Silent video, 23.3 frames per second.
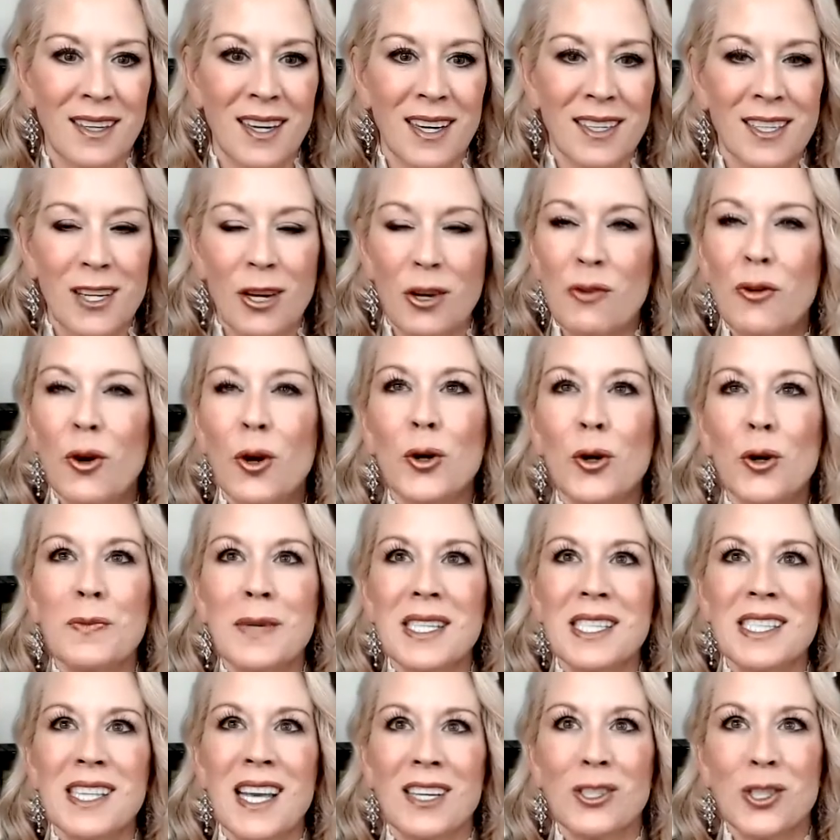Now, you've heard me
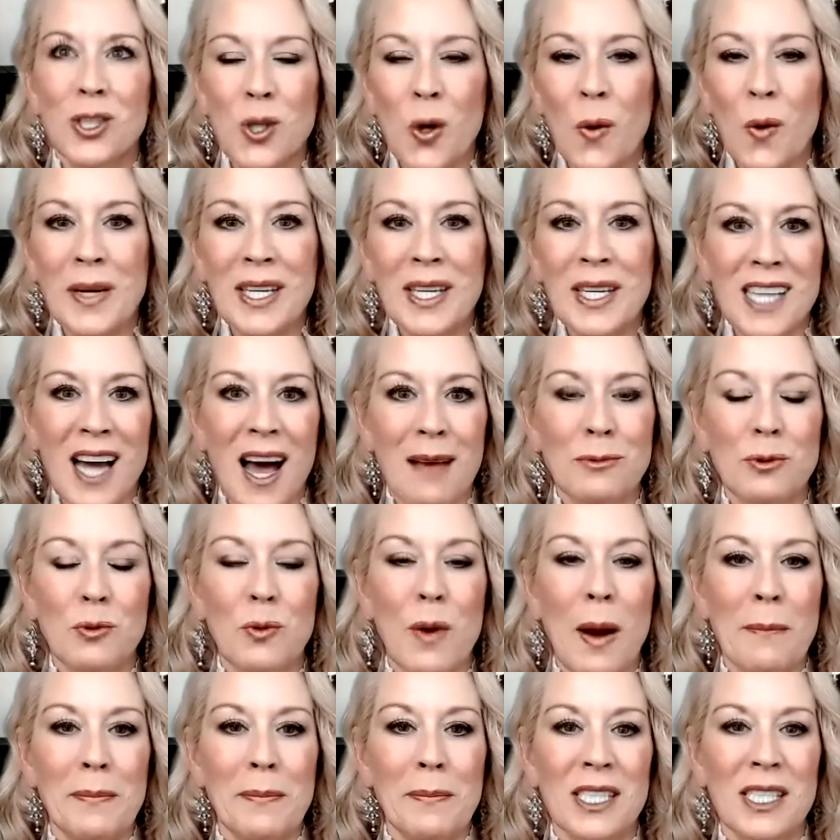say so many times,
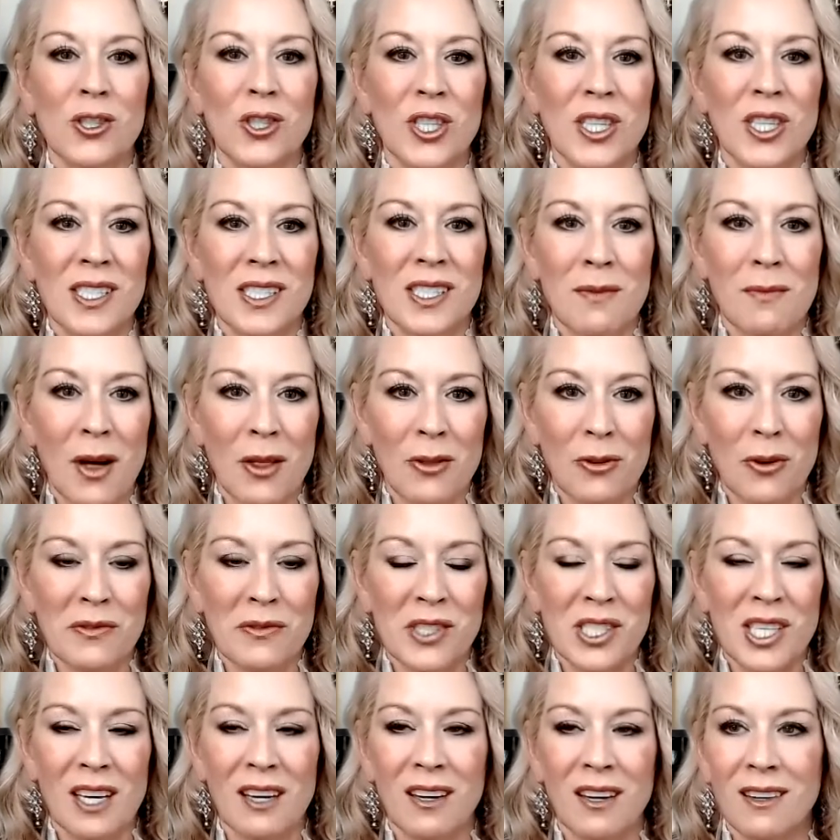repetition is the mother of
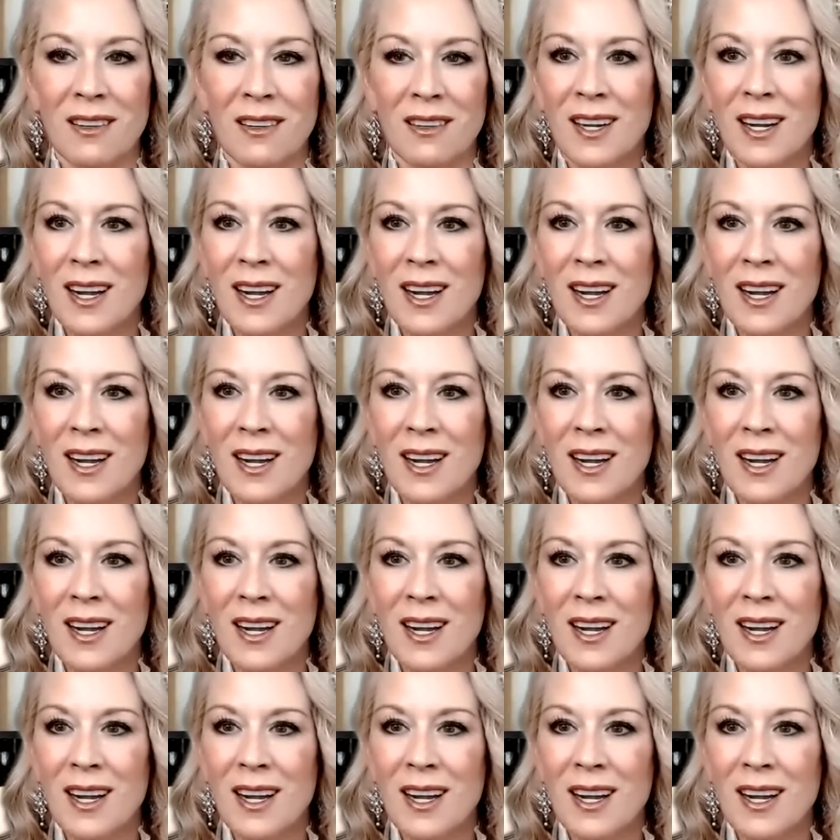skill.